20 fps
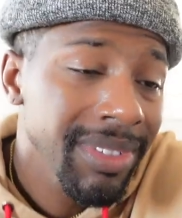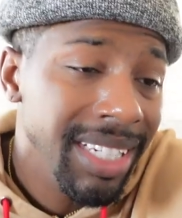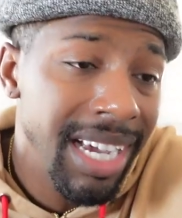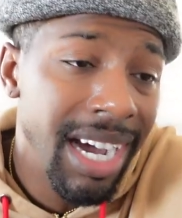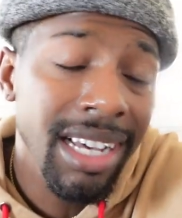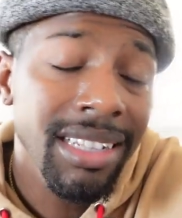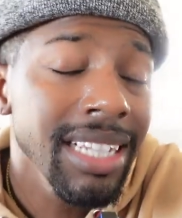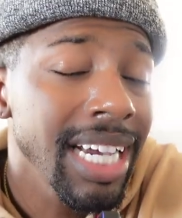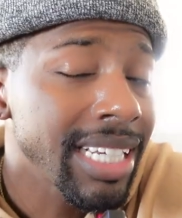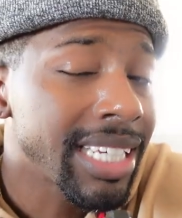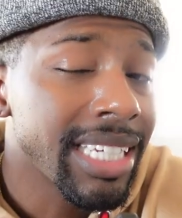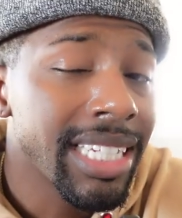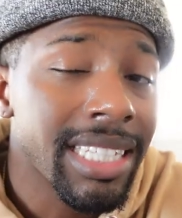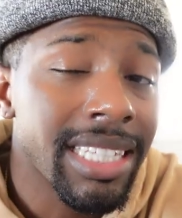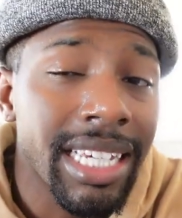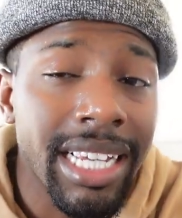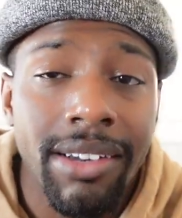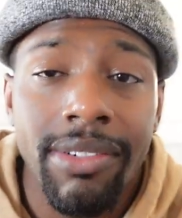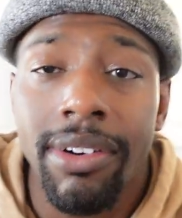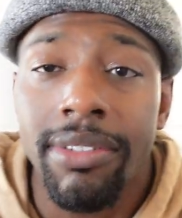unlike
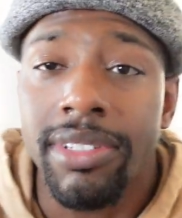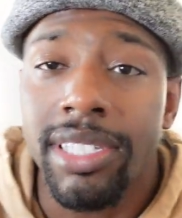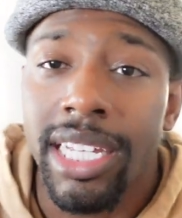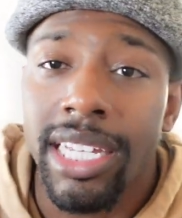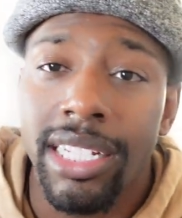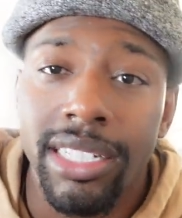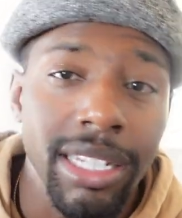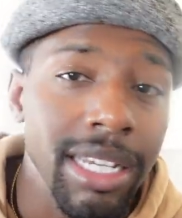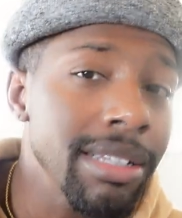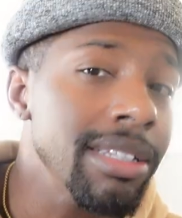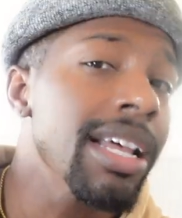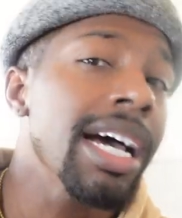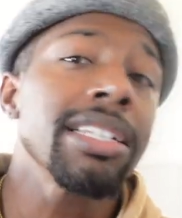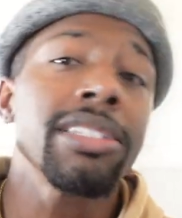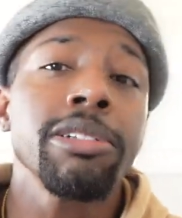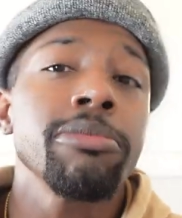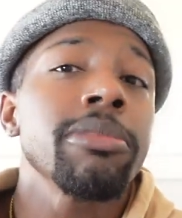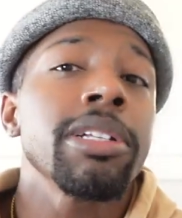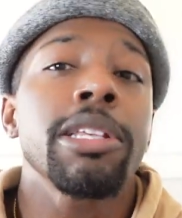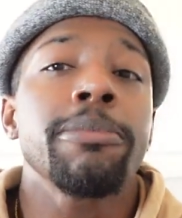anything I've ever seen. Not
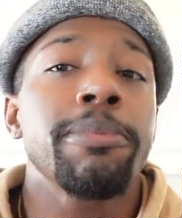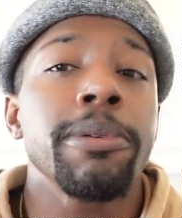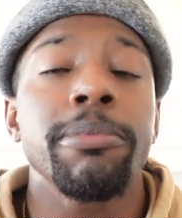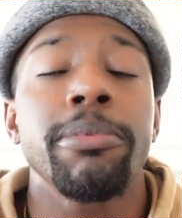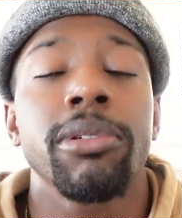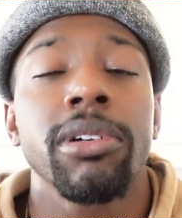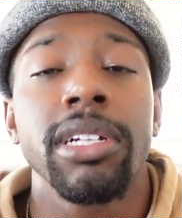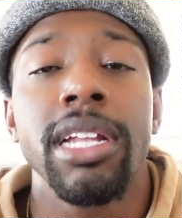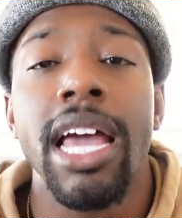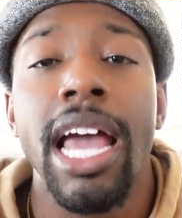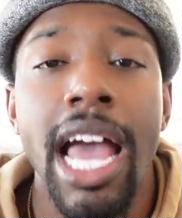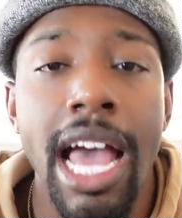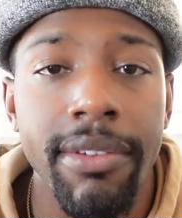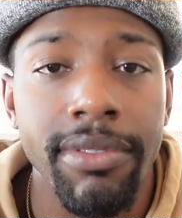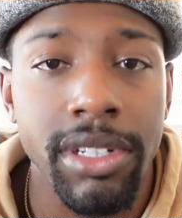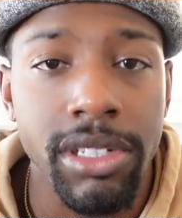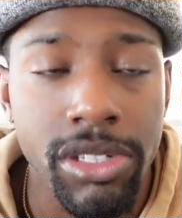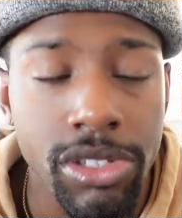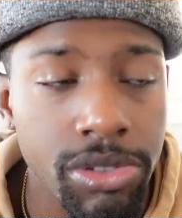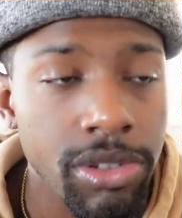too many people are gonna have an
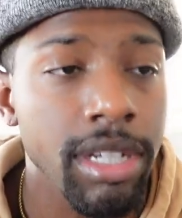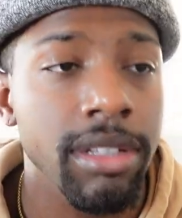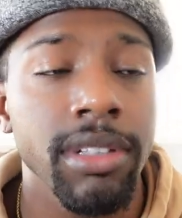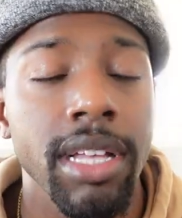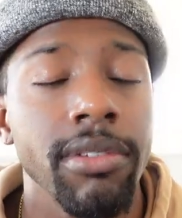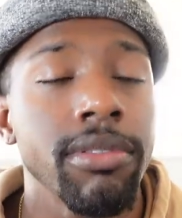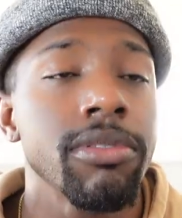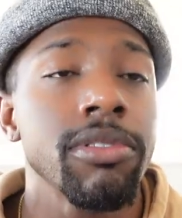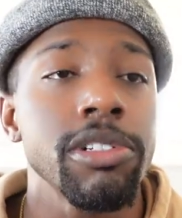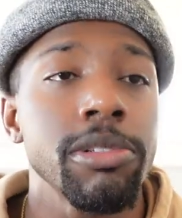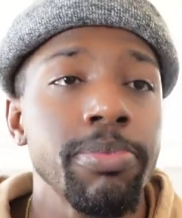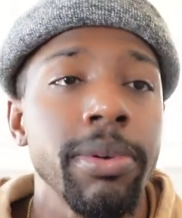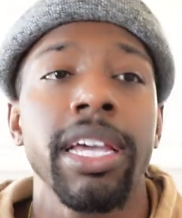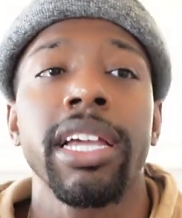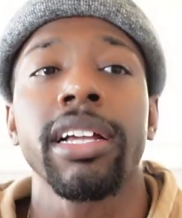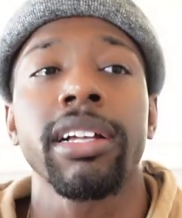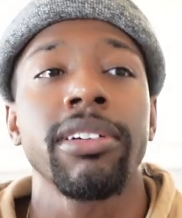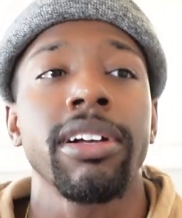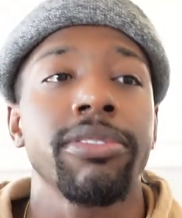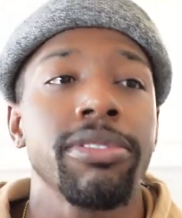extreme level of
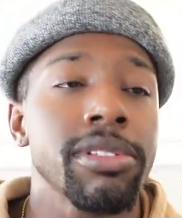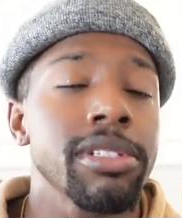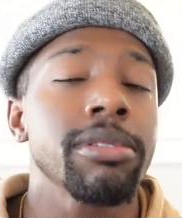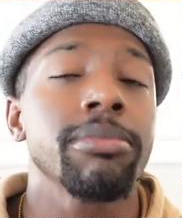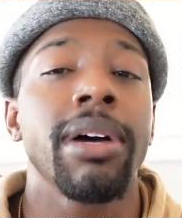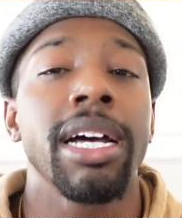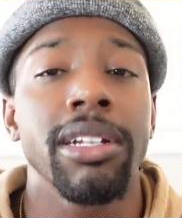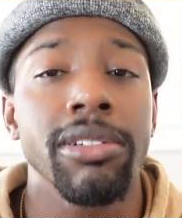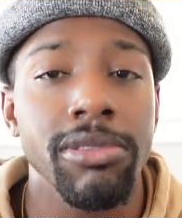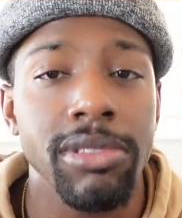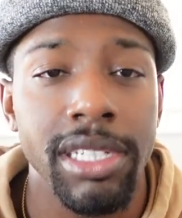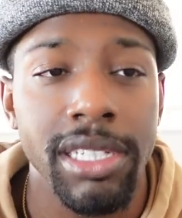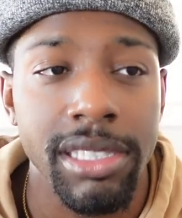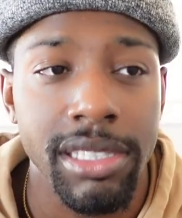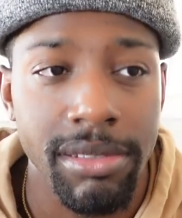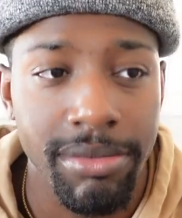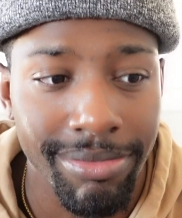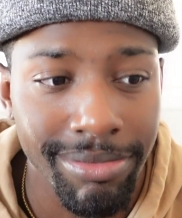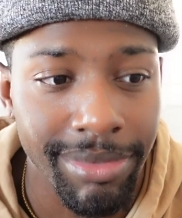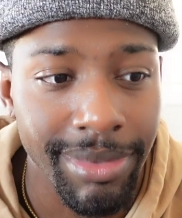respect for somebody who just
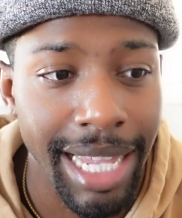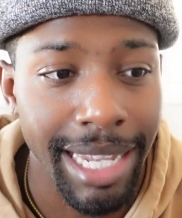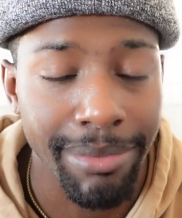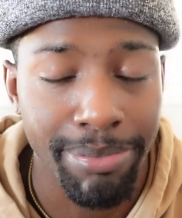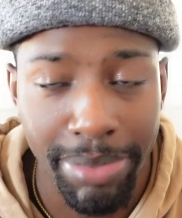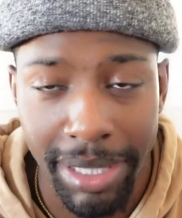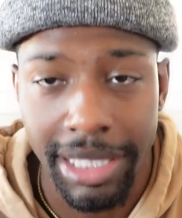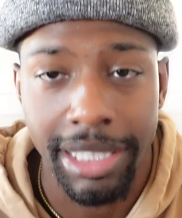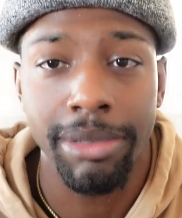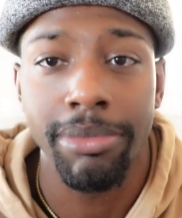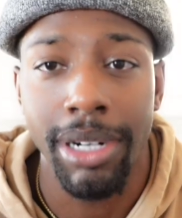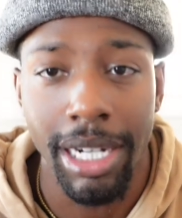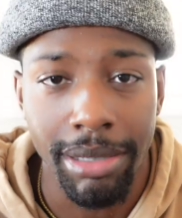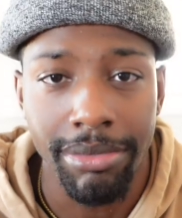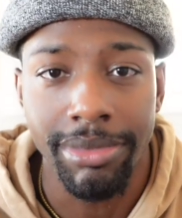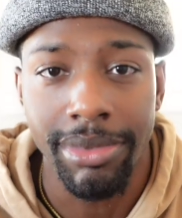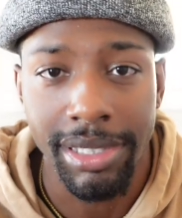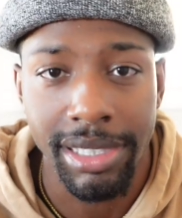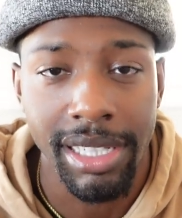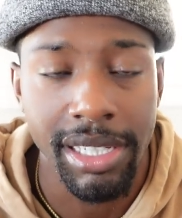like beat them up
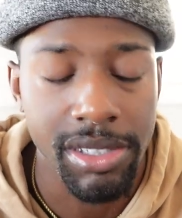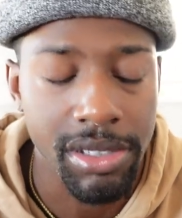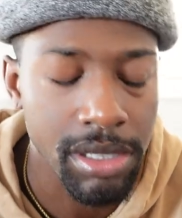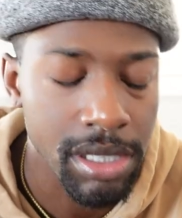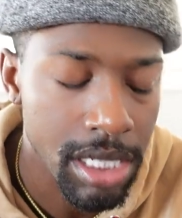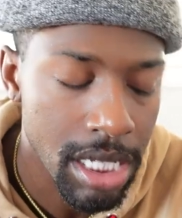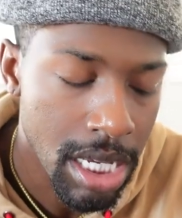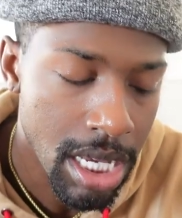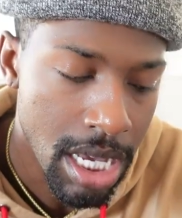essentially.